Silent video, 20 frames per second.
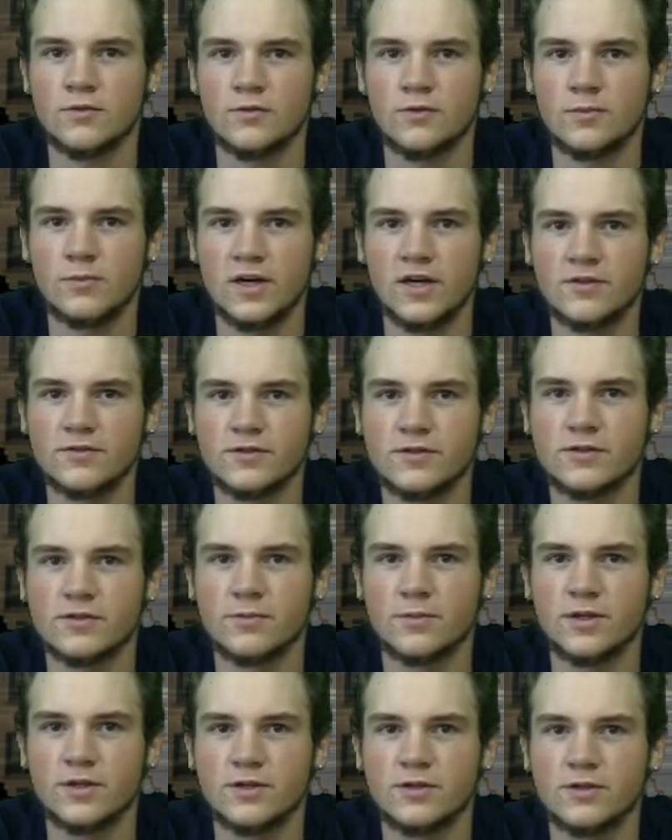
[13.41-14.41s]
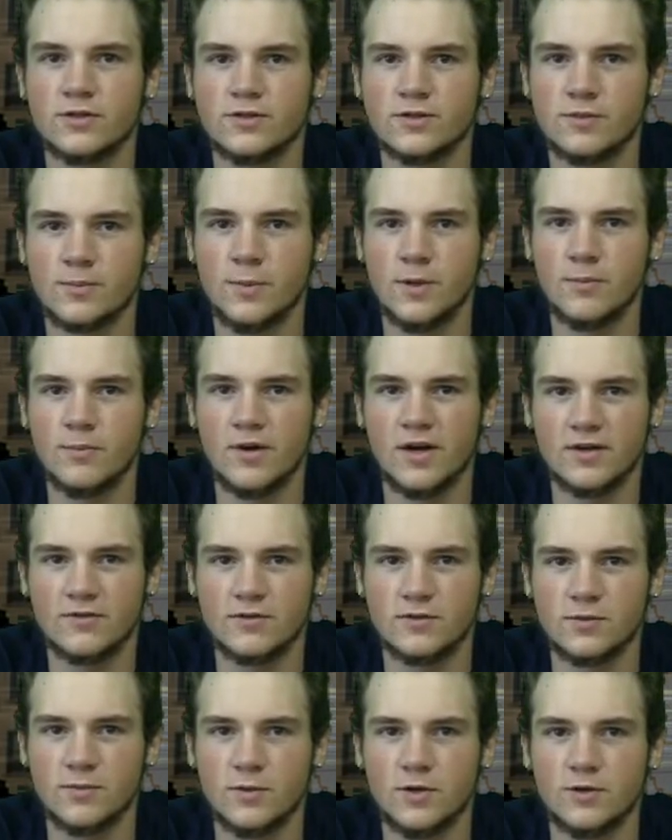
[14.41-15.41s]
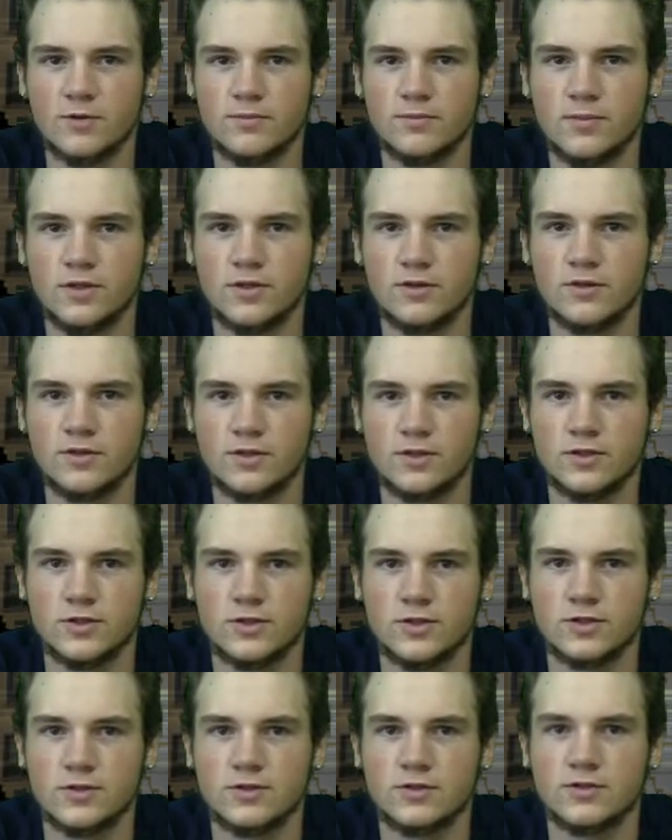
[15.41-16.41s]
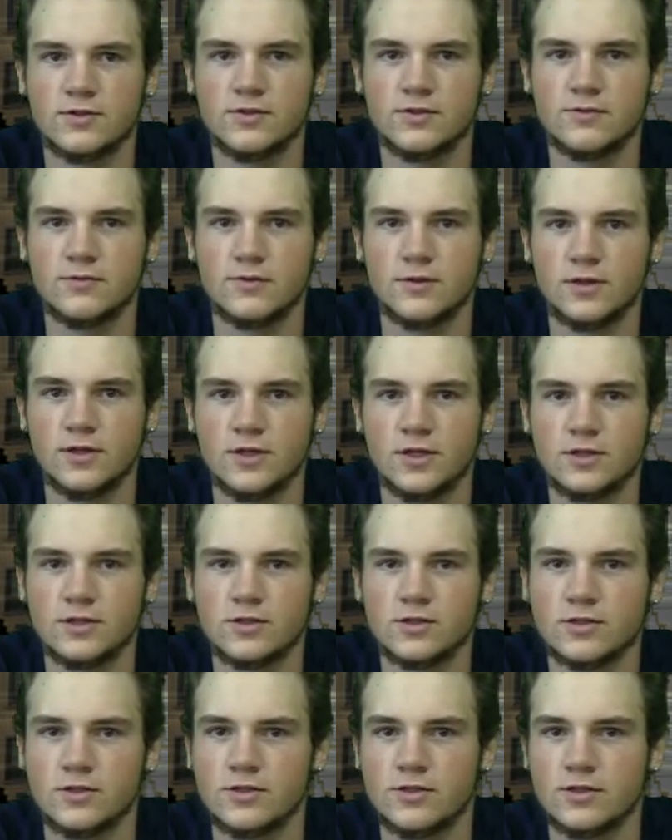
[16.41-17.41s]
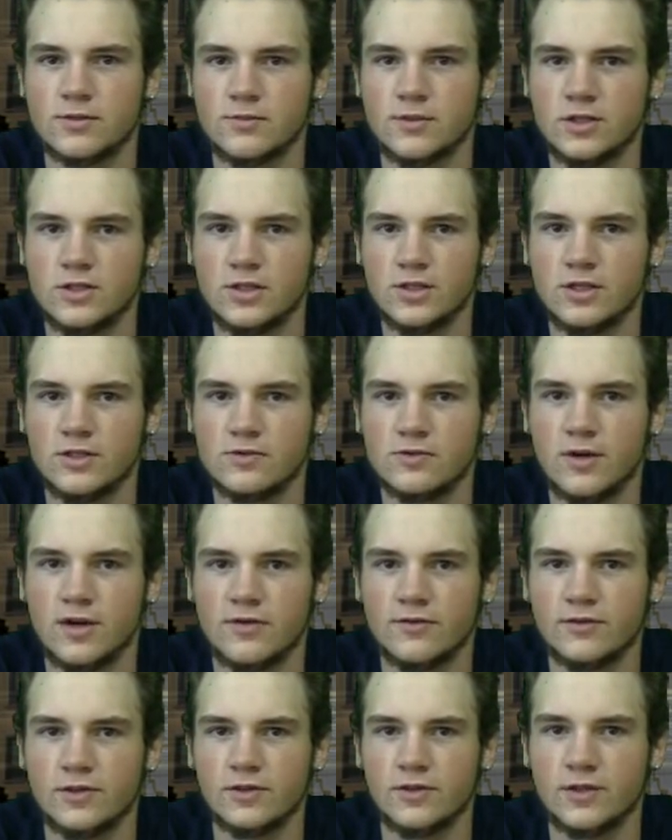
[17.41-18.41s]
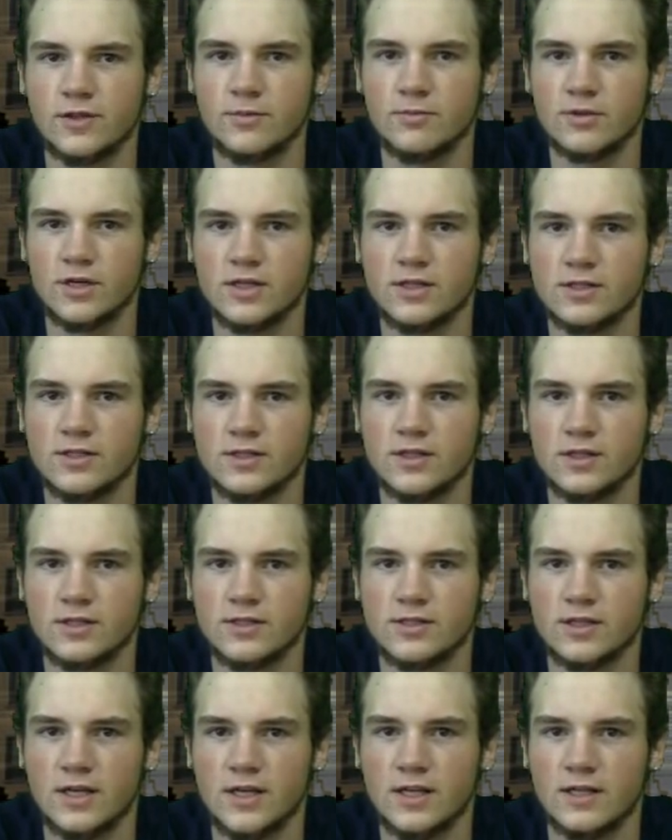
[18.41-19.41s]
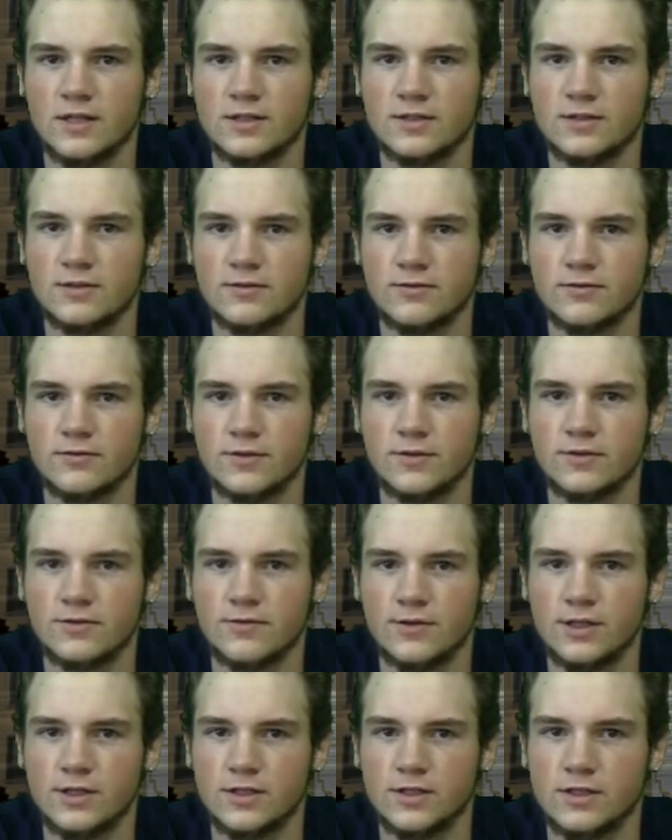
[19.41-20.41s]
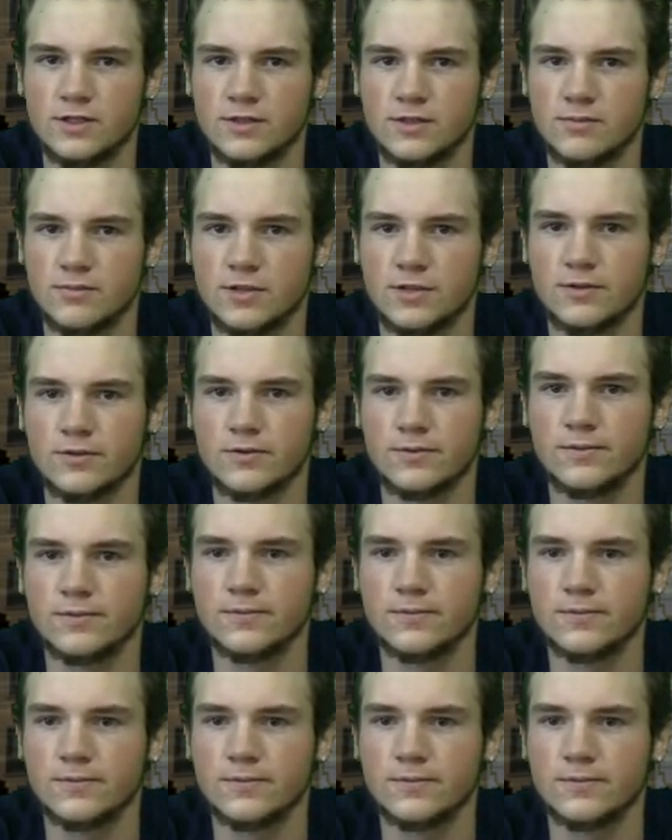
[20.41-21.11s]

For breakfast tomorrow, there's going to be breakfast bowl, milk, and juice. For lunch, there's going to be cheese, ravioli, breadsticks, salad, fruit, veggies, and milk.